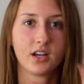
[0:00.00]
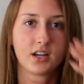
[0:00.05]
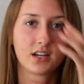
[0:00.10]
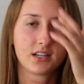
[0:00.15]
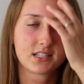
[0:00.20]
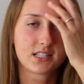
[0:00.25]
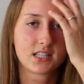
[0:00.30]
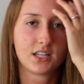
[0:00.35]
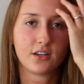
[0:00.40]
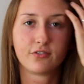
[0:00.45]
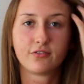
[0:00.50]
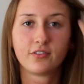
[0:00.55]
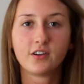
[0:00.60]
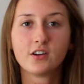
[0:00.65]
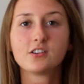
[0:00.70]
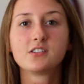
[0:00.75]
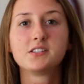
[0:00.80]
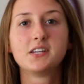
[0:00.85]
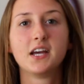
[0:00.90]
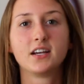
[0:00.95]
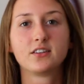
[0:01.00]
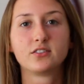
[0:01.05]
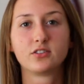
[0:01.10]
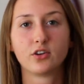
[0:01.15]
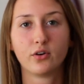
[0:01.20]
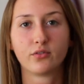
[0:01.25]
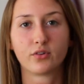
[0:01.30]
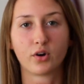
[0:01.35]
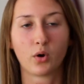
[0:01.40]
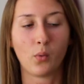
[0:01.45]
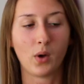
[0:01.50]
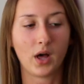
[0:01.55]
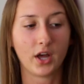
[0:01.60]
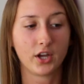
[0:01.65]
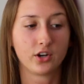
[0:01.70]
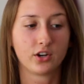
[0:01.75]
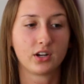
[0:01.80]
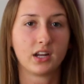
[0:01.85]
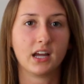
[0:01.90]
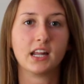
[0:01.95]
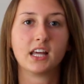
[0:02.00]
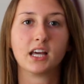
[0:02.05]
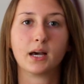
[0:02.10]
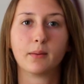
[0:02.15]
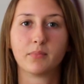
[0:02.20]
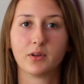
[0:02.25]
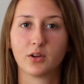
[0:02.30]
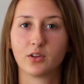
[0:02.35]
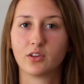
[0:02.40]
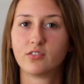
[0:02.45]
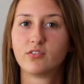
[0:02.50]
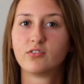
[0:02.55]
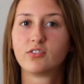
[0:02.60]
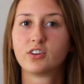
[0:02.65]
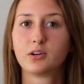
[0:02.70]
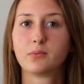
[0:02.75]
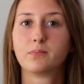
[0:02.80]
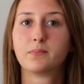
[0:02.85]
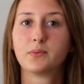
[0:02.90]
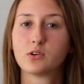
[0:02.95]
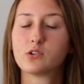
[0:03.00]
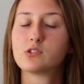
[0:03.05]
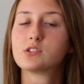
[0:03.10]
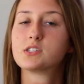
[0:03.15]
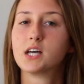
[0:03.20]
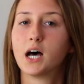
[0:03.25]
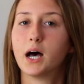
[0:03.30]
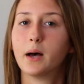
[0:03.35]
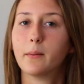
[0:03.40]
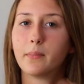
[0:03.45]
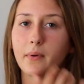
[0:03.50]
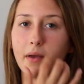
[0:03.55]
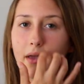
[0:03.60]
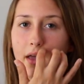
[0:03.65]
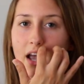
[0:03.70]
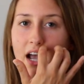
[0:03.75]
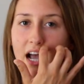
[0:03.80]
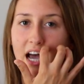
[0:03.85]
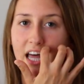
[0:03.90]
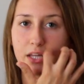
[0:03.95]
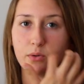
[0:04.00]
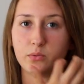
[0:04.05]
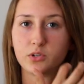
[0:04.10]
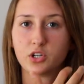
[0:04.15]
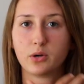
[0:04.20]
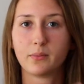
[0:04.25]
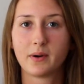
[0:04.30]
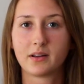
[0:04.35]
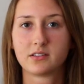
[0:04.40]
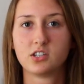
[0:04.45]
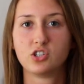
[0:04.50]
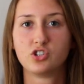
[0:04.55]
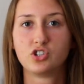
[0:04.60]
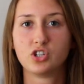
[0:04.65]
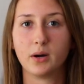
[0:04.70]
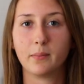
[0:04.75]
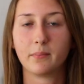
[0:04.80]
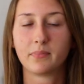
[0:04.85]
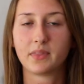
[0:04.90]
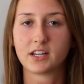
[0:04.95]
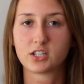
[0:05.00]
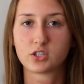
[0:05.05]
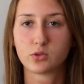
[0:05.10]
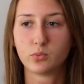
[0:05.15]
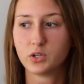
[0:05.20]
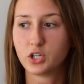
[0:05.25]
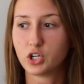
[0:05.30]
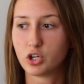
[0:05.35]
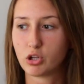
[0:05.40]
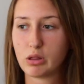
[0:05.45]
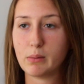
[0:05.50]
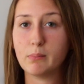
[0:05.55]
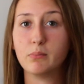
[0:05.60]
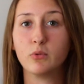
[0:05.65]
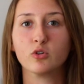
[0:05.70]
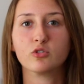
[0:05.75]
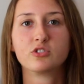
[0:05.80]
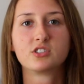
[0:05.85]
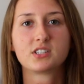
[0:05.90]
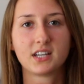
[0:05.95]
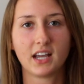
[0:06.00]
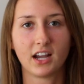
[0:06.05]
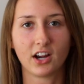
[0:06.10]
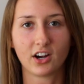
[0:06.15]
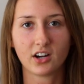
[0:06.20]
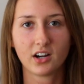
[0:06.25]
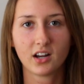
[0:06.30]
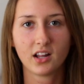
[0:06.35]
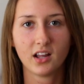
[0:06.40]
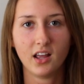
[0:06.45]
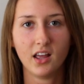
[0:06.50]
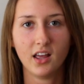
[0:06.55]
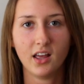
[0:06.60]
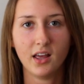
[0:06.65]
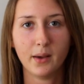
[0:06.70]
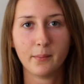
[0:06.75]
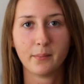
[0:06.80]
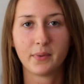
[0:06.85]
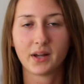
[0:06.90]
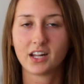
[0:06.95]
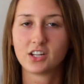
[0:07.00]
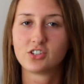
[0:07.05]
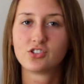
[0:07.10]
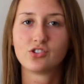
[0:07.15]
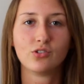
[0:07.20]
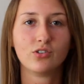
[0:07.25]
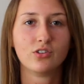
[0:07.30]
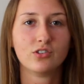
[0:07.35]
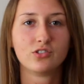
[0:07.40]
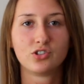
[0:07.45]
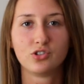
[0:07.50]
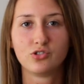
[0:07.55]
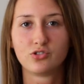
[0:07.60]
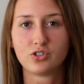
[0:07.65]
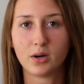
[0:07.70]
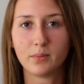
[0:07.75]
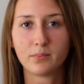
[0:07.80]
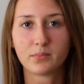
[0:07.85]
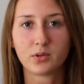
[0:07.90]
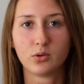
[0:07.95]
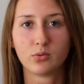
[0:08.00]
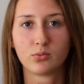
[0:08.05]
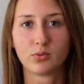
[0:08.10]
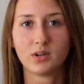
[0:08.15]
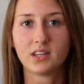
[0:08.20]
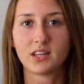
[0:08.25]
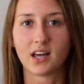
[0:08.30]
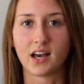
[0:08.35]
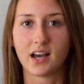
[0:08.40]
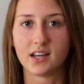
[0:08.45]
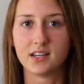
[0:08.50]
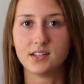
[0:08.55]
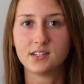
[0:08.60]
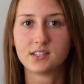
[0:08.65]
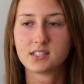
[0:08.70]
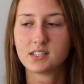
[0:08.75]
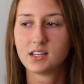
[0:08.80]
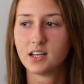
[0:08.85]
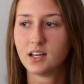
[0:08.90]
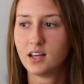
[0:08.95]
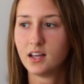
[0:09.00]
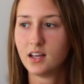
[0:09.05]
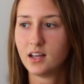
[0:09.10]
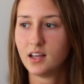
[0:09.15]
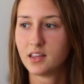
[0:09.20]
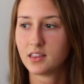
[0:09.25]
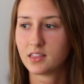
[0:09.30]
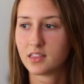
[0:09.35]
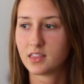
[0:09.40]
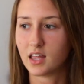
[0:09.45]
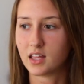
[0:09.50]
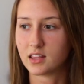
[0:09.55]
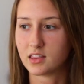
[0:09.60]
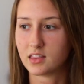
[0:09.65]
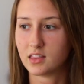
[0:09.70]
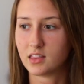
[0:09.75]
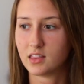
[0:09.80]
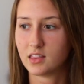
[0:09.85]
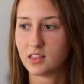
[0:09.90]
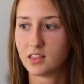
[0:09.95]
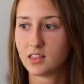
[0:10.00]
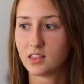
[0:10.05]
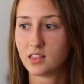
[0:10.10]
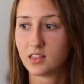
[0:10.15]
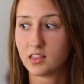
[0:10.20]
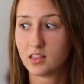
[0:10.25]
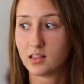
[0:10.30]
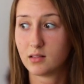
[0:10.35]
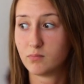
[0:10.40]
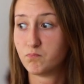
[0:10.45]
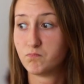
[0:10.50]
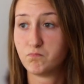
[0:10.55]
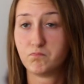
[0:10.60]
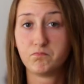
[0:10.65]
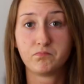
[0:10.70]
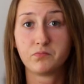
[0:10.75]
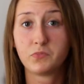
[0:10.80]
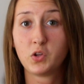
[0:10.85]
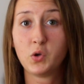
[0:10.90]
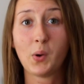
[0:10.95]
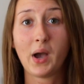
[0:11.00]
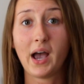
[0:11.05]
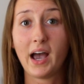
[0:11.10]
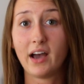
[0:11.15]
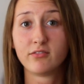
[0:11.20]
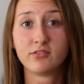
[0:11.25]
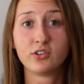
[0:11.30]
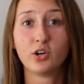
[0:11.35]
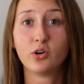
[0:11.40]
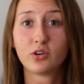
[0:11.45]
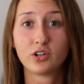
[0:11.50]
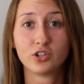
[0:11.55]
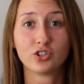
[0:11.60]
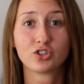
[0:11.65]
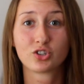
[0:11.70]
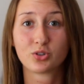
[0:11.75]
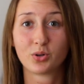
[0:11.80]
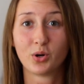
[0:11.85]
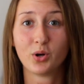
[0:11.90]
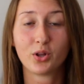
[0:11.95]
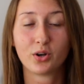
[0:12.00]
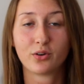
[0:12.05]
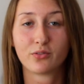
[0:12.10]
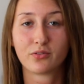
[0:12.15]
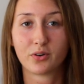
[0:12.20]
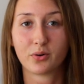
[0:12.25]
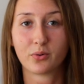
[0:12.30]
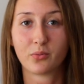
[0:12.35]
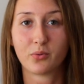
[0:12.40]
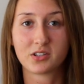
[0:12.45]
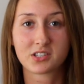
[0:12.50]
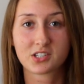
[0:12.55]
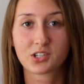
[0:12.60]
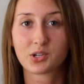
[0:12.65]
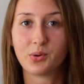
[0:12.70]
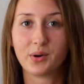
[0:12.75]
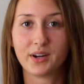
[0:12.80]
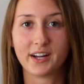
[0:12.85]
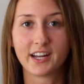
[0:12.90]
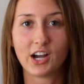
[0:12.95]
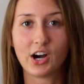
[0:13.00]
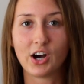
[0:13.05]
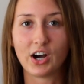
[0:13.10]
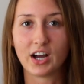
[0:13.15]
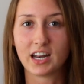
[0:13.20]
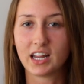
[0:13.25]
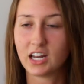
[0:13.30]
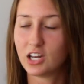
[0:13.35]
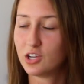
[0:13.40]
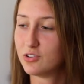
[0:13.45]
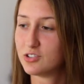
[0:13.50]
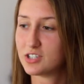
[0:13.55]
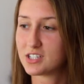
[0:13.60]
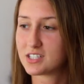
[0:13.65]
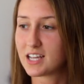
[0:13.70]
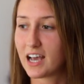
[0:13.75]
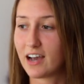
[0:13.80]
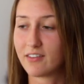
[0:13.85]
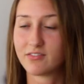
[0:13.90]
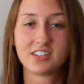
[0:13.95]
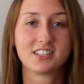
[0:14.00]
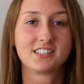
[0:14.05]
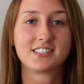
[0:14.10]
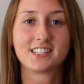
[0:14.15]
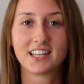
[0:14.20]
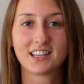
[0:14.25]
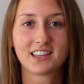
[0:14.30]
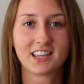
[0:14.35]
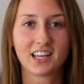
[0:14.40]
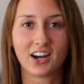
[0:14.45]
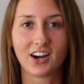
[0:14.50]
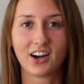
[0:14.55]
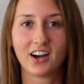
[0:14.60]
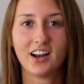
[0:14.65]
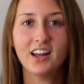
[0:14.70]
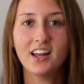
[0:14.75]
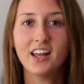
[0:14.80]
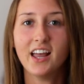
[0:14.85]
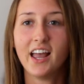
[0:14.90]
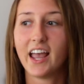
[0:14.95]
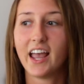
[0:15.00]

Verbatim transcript: Because the fear takes over while you're getting up there. The fear builds up. And then when you're about to jump, that's when you're the most scared. But as soon as you jump, you realize that you have no control over what's going on and you just have to sit there,